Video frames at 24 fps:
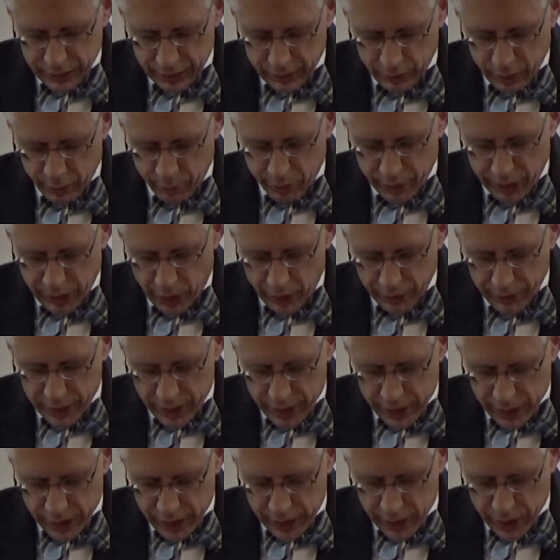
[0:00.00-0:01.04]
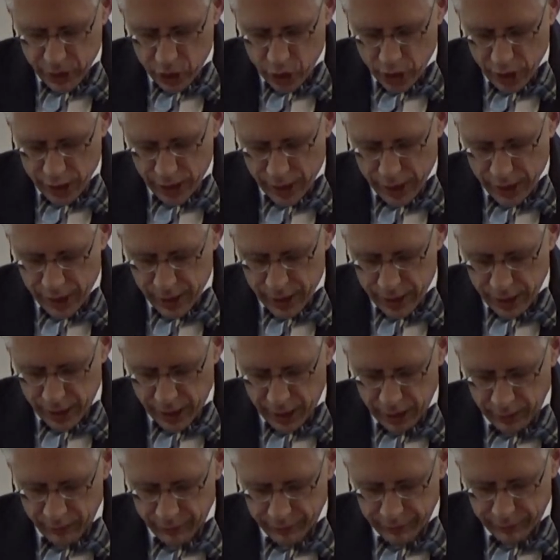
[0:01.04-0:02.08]
We pray all these things in Jesus'
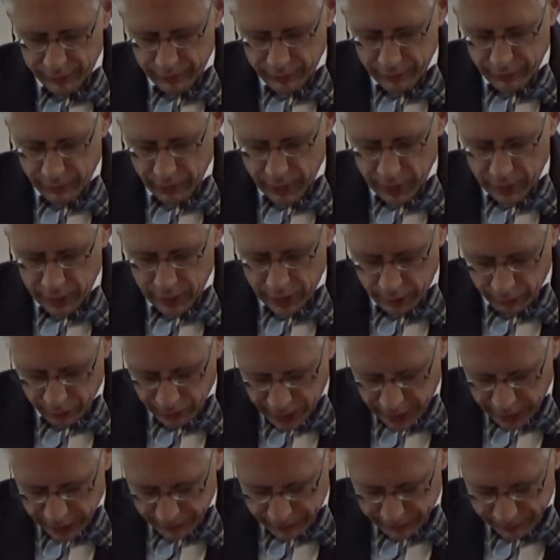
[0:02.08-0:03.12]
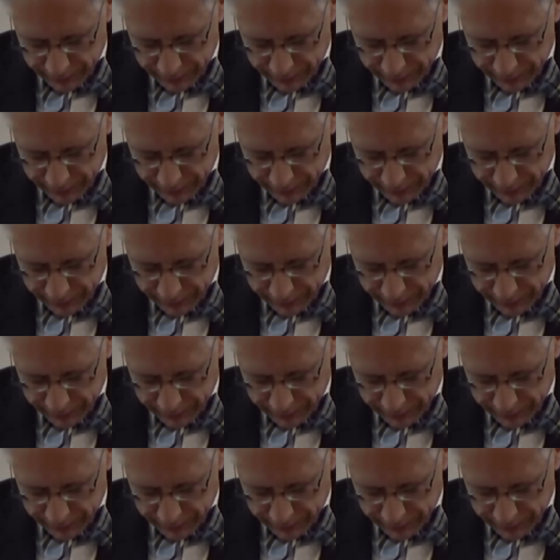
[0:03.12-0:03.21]
name. Amen.